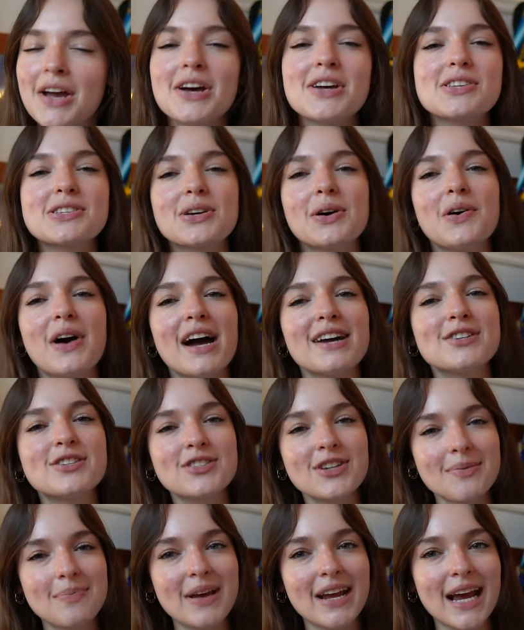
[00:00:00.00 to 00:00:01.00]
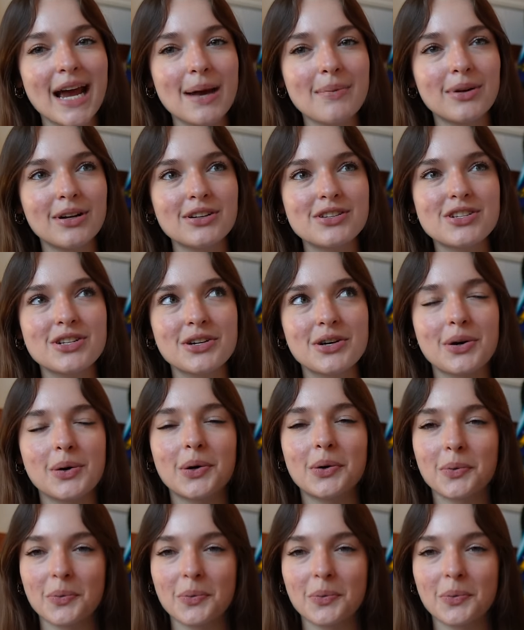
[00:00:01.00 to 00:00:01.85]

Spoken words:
So I should be able to